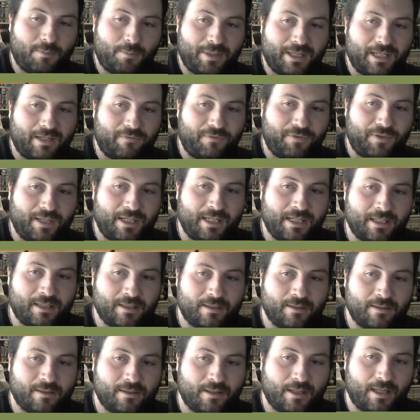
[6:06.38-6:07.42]
of
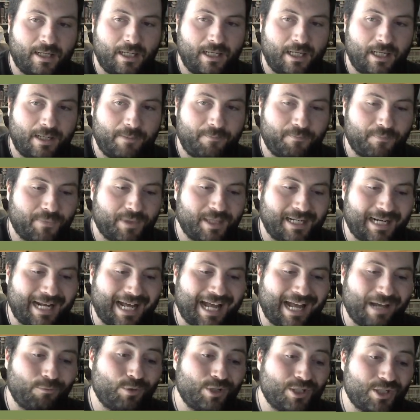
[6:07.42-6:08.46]
thing that
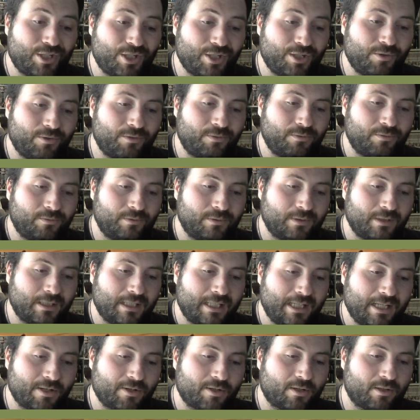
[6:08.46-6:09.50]
I would do
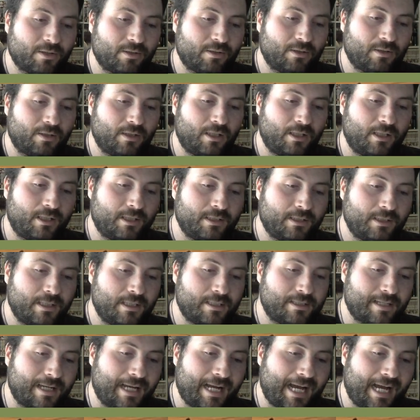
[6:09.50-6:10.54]
here on
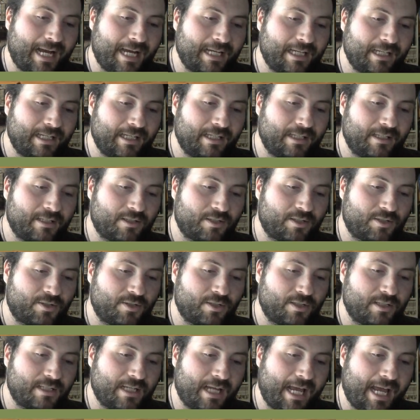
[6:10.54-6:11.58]
this eye is
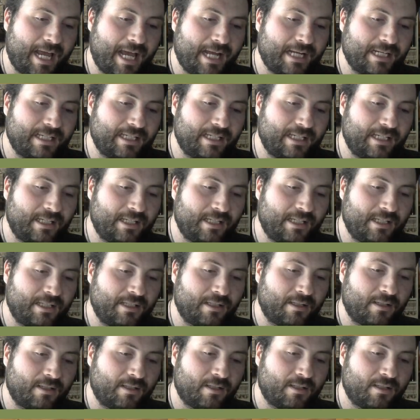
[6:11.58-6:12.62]
just add in
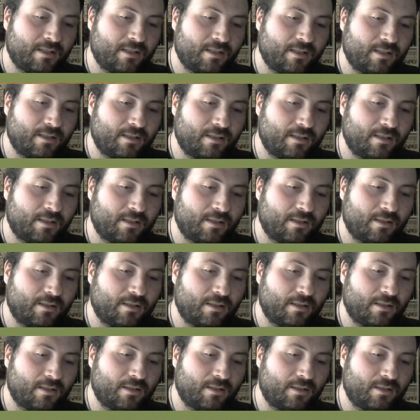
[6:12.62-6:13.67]

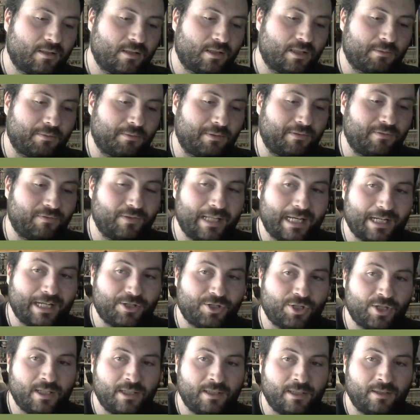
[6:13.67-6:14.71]
the
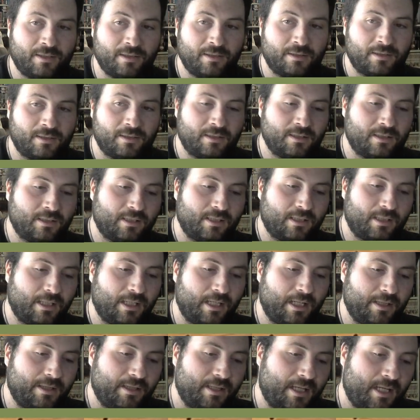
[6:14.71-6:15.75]
reflection,
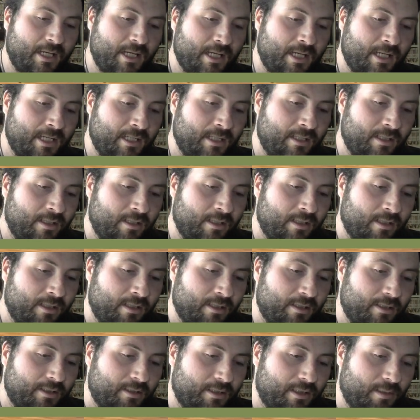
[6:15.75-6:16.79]
and then
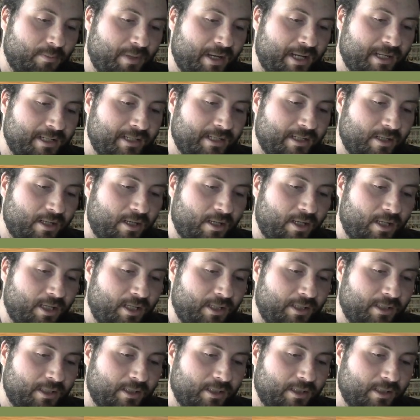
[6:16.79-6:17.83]
depending
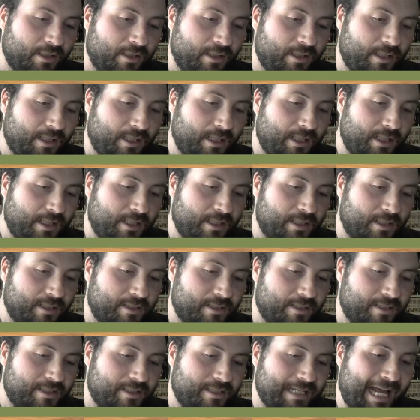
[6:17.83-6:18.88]
on the
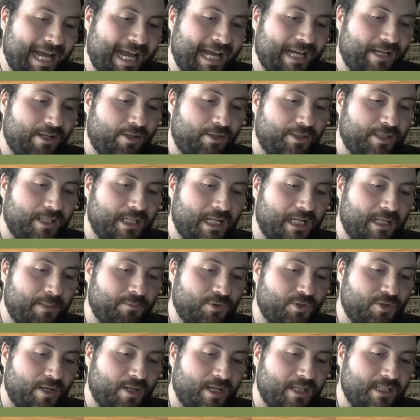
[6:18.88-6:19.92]
style that I'm
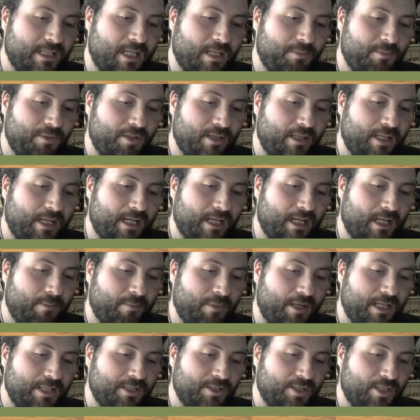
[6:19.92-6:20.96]
trying to emulate, I
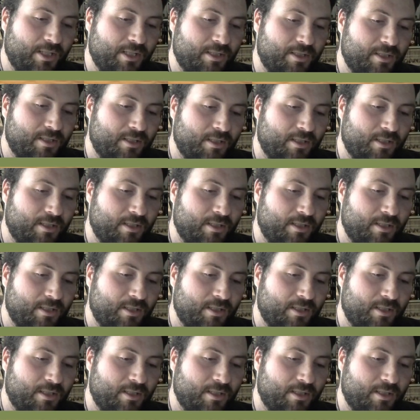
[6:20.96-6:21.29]
might just,